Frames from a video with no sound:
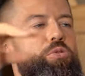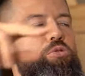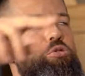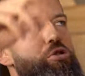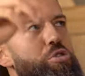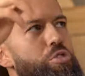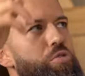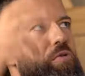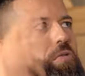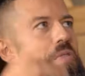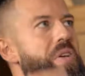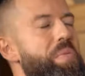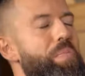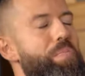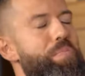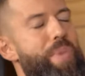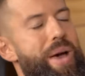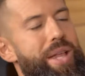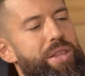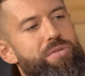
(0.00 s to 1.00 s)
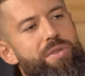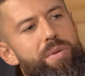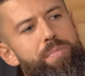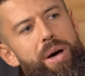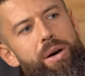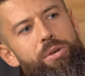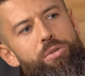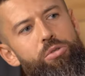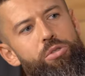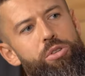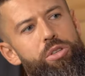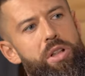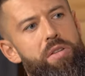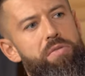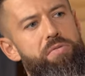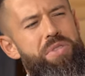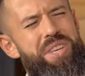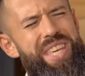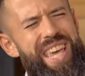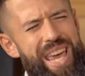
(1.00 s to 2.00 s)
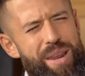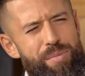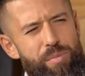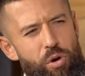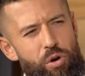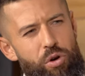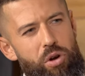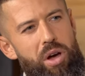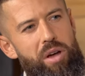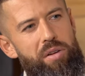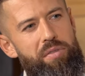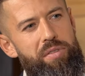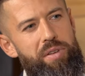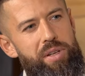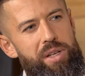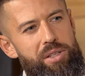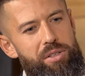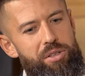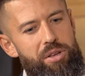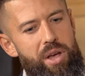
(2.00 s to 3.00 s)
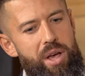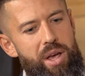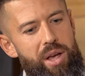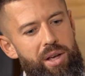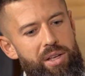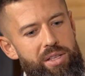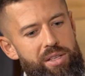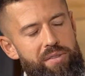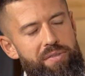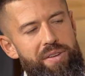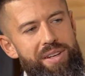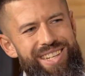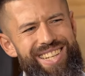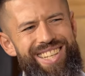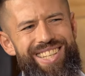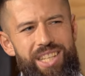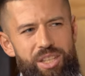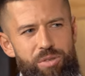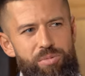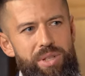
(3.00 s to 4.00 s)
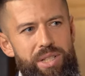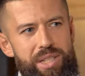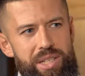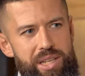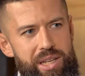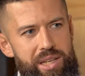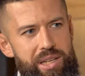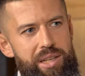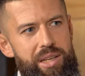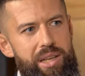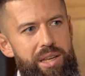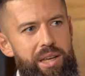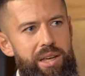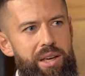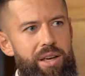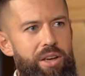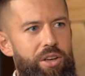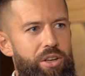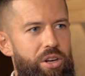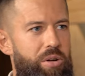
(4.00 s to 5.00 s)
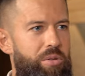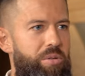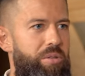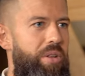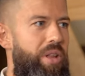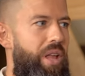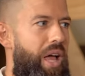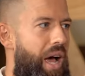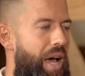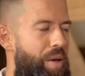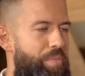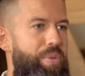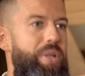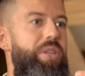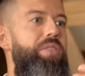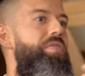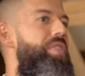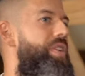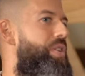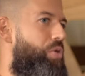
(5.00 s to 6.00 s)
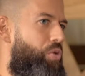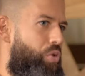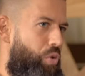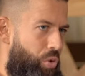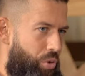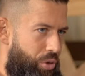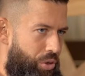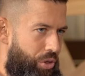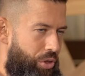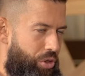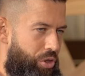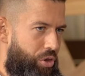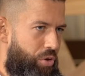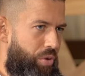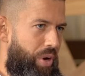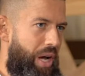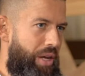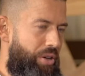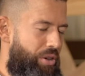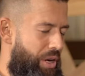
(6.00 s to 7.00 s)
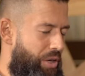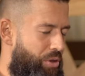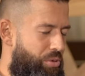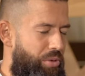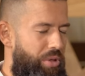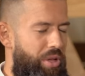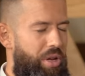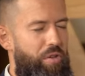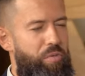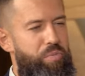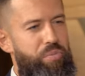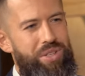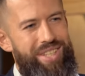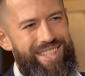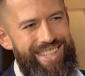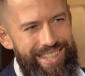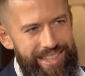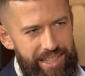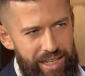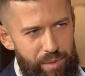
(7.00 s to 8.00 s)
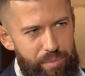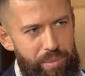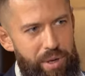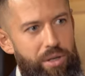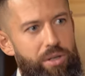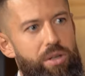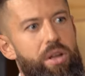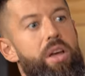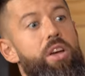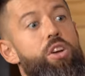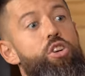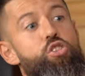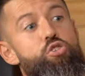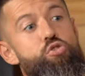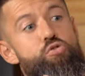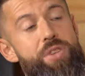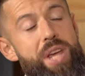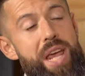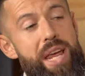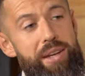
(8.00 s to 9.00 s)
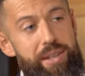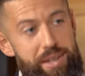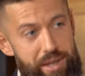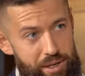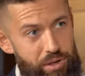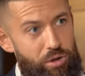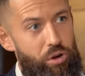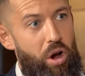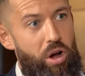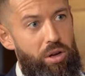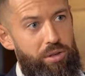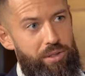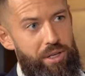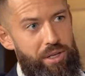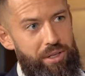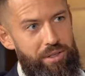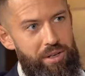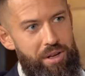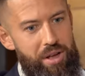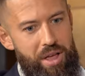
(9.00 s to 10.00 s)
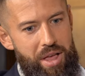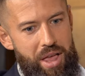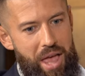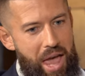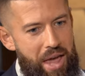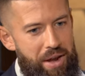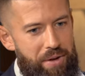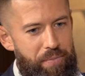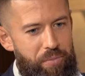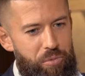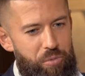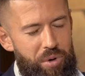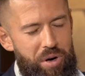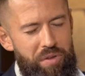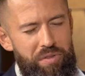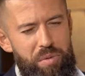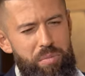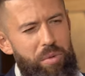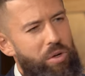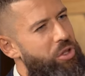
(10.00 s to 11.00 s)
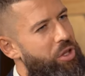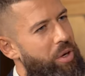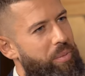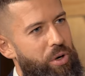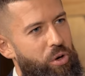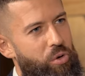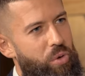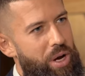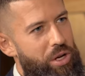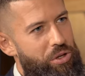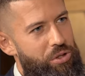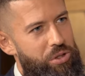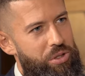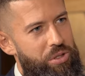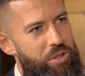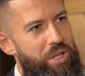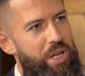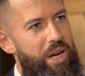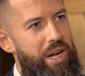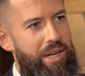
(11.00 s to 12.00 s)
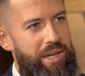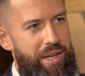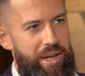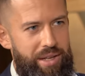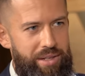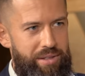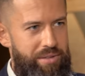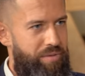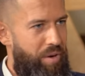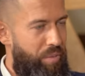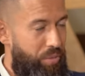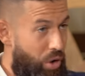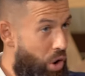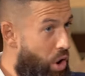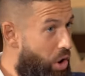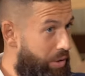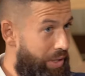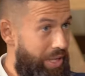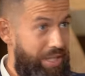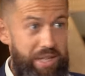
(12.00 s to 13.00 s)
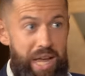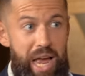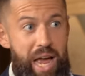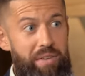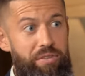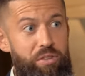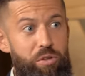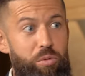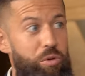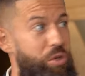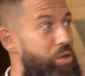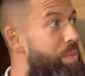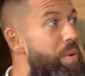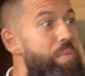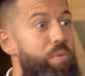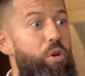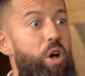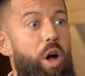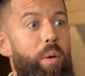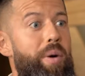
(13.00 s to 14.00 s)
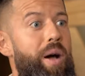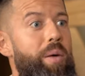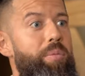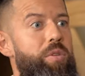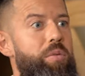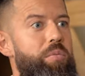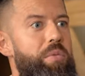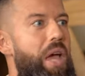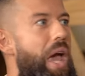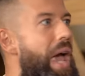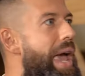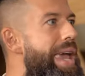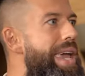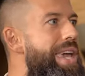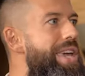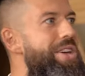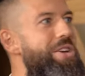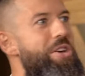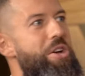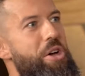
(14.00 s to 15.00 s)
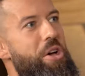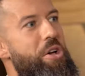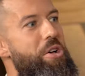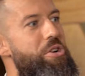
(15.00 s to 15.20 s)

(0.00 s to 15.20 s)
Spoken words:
You just feel better about yourself. You gain more confidence. So I think this is really the key. You know, I build video courses. So I do a lot of presenting about creating content. And one of the most common questions that I get from the audience afterwards, people come up to me, hey,